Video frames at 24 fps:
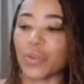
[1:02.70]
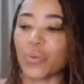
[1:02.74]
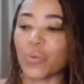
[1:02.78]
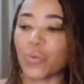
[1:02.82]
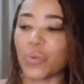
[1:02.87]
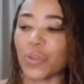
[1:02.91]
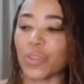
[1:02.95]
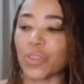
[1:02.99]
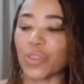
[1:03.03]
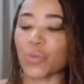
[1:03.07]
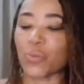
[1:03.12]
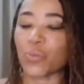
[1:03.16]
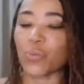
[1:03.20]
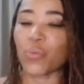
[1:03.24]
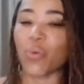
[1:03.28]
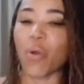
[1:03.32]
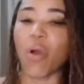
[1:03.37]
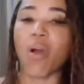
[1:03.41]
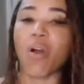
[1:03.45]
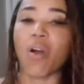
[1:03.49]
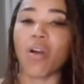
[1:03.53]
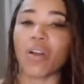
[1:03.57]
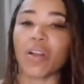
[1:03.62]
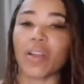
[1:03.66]
with
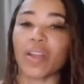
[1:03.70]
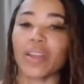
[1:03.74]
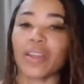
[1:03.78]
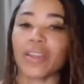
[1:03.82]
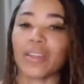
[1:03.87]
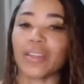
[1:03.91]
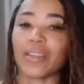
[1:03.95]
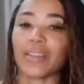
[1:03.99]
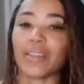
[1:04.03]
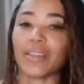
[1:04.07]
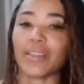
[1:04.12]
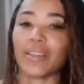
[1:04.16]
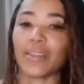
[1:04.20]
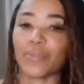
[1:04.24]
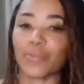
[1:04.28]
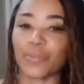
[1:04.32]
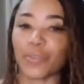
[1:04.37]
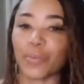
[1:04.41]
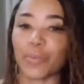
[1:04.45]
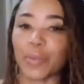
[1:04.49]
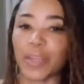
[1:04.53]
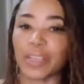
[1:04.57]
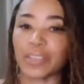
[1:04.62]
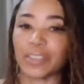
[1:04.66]
wrong
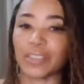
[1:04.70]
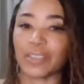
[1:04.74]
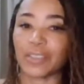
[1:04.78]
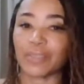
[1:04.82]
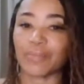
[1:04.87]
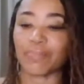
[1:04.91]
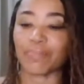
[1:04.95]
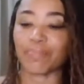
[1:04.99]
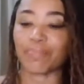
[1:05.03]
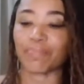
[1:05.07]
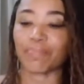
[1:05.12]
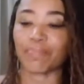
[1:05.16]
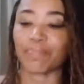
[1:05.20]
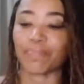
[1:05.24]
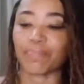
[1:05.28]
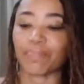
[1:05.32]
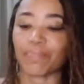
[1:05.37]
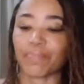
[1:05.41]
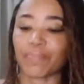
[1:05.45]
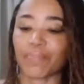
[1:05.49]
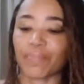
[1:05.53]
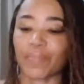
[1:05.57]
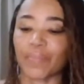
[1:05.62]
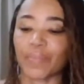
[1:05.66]
information.
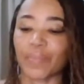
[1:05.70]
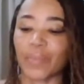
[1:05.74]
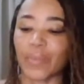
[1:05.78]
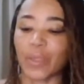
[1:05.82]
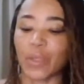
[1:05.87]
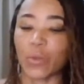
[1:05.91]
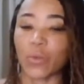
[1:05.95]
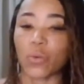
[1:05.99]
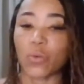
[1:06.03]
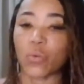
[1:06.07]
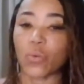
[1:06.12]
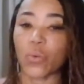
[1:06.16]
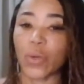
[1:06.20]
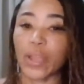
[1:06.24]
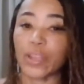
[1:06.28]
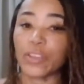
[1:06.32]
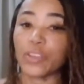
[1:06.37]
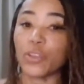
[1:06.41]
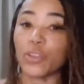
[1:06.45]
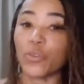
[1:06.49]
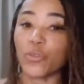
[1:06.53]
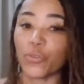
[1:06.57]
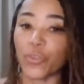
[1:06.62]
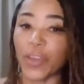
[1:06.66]

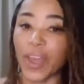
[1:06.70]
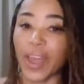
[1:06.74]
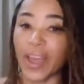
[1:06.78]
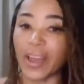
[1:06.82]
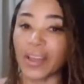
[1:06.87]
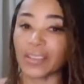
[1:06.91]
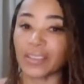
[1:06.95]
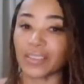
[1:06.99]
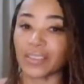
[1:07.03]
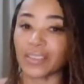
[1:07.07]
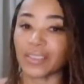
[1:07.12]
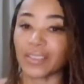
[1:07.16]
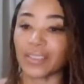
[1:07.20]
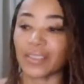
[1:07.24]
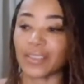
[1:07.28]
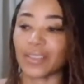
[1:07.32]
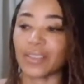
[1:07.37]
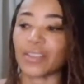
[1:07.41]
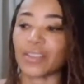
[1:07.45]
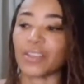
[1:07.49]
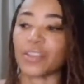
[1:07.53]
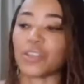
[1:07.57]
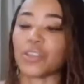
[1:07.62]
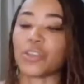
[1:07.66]
When you fast,
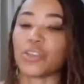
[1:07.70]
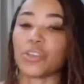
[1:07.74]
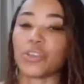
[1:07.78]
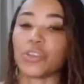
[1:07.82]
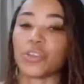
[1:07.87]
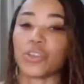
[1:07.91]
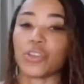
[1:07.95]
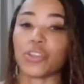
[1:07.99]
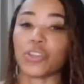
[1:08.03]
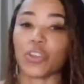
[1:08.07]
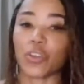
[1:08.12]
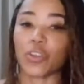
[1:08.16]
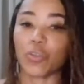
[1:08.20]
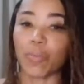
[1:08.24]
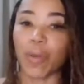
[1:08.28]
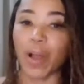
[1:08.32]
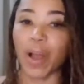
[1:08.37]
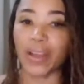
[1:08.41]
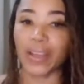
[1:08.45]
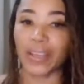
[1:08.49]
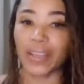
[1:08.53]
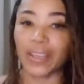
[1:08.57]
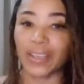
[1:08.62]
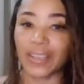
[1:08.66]
your
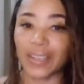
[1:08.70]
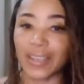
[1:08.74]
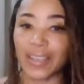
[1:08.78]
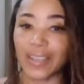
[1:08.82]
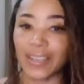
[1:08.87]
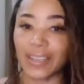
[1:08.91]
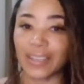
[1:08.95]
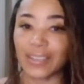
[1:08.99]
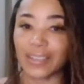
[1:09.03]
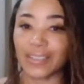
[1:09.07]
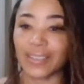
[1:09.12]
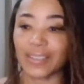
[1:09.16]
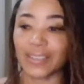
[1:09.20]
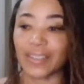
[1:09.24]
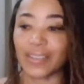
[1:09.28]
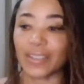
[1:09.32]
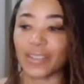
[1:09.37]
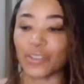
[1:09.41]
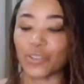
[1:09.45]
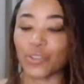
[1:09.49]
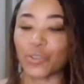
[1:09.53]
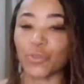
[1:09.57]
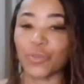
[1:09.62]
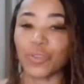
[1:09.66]
body needs
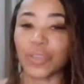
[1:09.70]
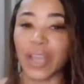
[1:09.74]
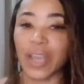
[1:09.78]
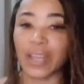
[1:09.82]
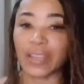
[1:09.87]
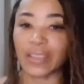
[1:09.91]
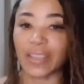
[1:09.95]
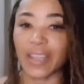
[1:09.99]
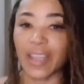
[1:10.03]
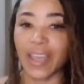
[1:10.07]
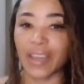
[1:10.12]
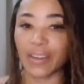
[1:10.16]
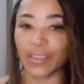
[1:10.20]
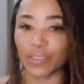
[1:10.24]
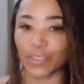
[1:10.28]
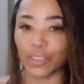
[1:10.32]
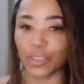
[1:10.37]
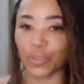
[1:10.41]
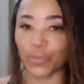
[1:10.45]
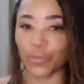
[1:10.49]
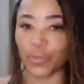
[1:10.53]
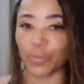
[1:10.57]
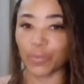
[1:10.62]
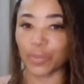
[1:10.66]
to get
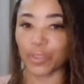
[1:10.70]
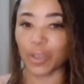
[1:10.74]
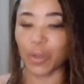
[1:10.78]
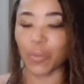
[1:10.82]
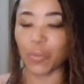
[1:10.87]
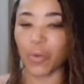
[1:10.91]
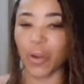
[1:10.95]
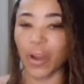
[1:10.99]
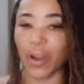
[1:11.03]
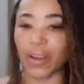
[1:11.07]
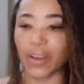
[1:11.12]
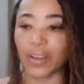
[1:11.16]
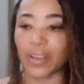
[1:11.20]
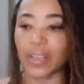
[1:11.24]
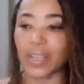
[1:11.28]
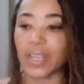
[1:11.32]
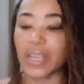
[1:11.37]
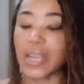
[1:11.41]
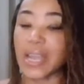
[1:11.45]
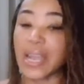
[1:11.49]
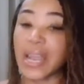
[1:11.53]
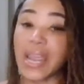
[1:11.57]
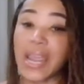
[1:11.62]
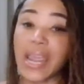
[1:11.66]
energy from somewhere.
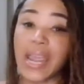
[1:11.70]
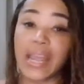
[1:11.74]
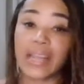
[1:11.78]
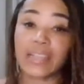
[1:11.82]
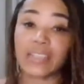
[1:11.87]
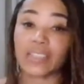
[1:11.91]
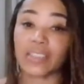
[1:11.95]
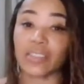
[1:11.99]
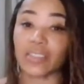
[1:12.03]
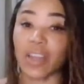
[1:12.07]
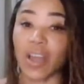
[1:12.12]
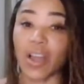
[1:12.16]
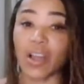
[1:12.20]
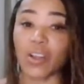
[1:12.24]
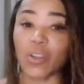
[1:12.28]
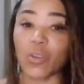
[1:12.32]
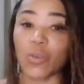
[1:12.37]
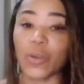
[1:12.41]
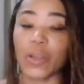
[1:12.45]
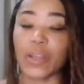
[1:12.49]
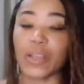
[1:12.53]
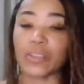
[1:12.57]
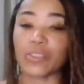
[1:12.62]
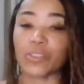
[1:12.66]
It's not
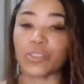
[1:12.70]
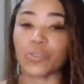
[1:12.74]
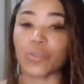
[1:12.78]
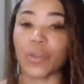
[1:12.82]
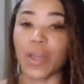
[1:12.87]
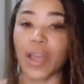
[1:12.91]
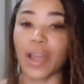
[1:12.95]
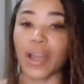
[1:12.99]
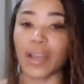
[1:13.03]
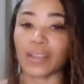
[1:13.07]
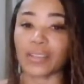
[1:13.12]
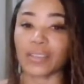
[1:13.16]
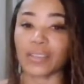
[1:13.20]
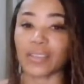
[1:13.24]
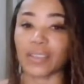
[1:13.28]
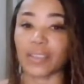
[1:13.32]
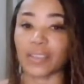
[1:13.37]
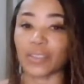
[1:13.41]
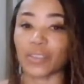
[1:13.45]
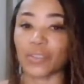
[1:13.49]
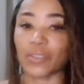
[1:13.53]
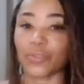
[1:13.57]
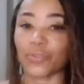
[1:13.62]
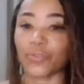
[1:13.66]
going to
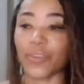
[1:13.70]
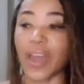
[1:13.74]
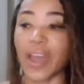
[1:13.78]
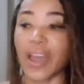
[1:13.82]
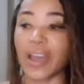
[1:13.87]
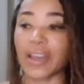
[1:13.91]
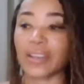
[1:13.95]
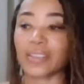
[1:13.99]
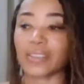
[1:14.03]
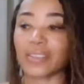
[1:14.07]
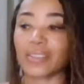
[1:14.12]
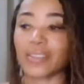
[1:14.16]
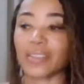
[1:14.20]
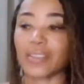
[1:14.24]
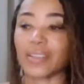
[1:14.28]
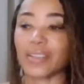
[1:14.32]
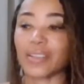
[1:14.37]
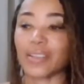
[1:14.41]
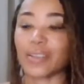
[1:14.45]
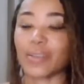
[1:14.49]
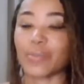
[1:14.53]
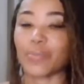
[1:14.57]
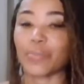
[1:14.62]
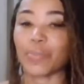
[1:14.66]
access fat
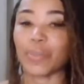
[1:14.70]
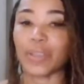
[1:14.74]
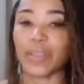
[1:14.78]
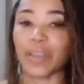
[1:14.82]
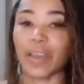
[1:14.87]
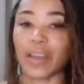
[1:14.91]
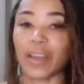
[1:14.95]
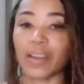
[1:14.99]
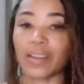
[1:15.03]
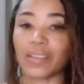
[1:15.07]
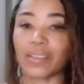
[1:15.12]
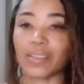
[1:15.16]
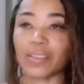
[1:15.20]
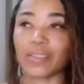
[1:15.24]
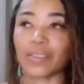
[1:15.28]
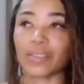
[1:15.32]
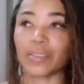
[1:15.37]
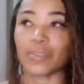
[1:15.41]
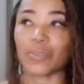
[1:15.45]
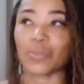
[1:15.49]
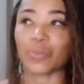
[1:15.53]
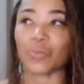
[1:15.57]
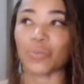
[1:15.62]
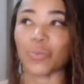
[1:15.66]

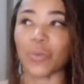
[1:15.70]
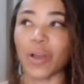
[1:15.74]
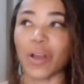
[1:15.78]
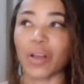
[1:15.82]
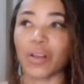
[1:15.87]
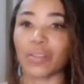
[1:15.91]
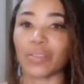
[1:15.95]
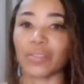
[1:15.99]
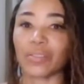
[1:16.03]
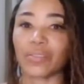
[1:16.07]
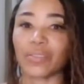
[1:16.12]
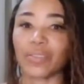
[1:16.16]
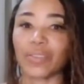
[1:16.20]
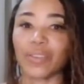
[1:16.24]
because, well,